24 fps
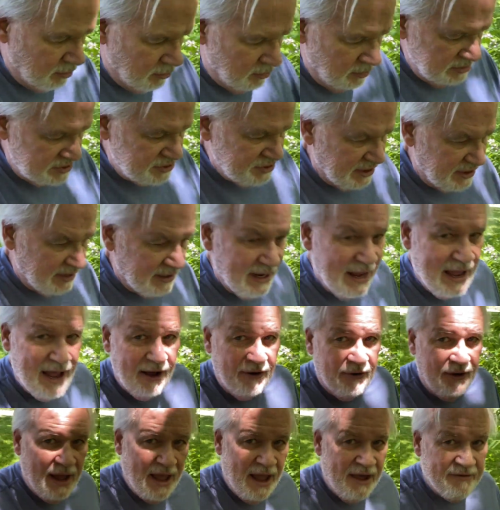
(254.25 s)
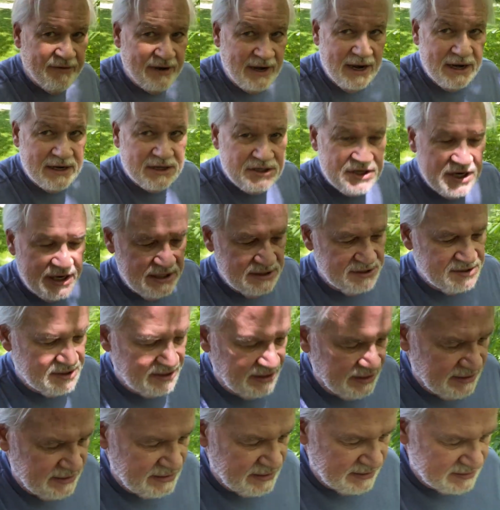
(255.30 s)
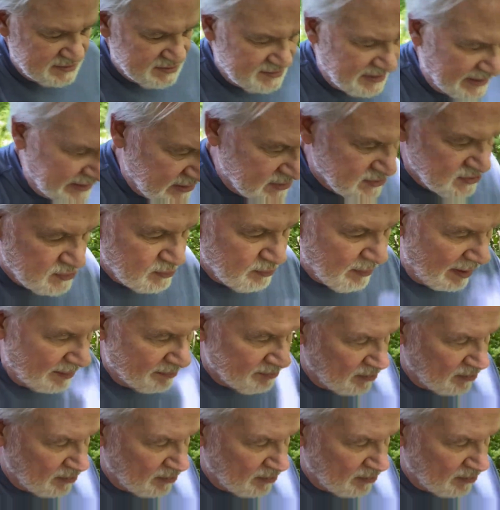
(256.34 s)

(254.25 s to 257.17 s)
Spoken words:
once you get now, I haven't had a chance to get this thing swept